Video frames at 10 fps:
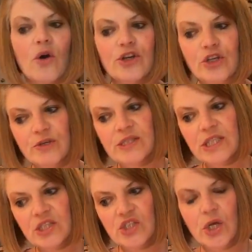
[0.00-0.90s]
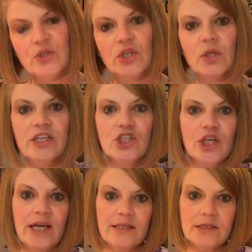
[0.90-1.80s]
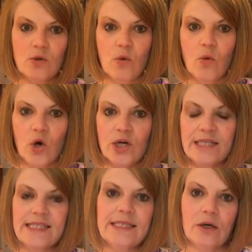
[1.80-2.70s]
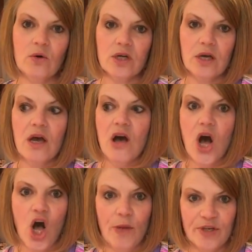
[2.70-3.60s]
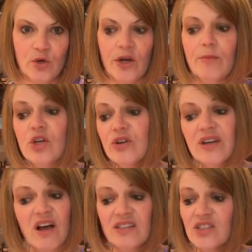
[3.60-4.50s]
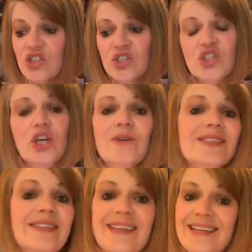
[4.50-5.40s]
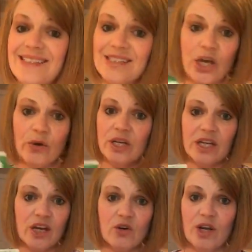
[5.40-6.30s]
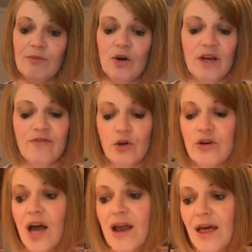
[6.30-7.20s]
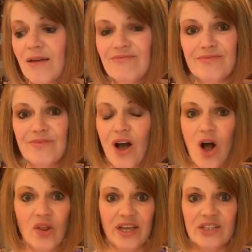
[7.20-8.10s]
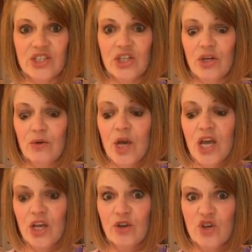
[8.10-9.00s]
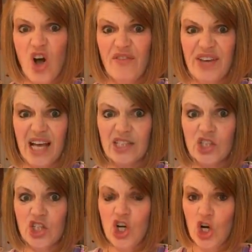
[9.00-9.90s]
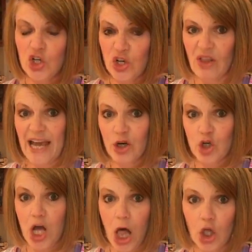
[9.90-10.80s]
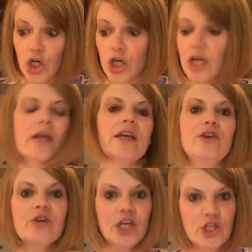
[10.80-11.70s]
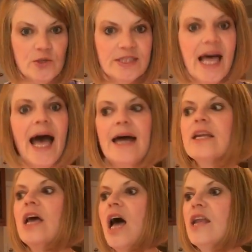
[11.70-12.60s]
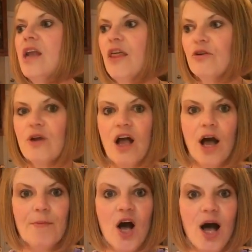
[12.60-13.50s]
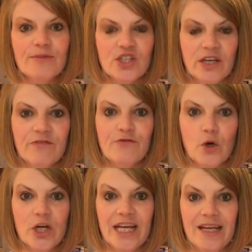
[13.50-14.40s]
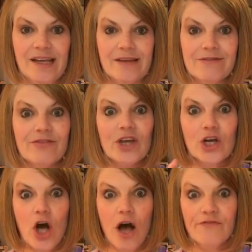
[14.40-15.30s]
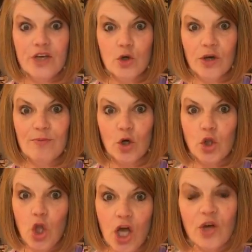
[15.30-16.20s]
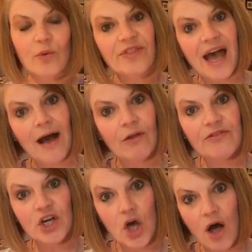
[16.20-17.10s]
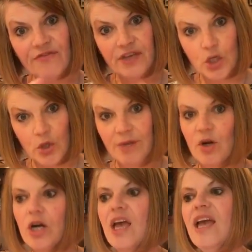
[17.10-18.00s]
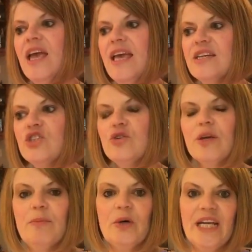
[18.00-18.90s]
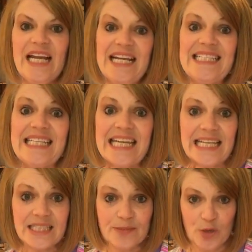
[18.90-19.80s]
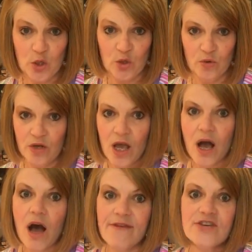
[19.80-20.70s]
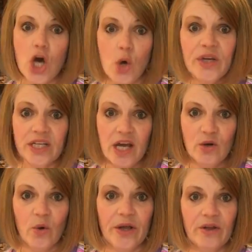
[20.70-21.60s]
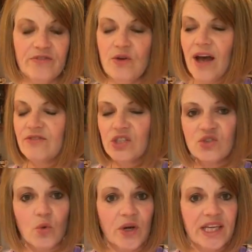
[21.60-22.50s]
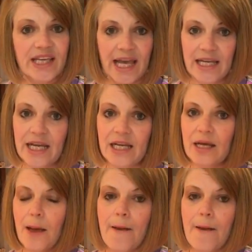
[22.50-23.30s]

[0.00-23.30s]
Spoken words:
or use the So Delicious or Silk almond creamer. You can also just use this coconut creamer. If you're not all into your coffee has to turn a lighter color, you can use that. Another option for getting the coffee creamer look without the coffee creamer is you can put in a teaspoon of coconut oil. If you have just organic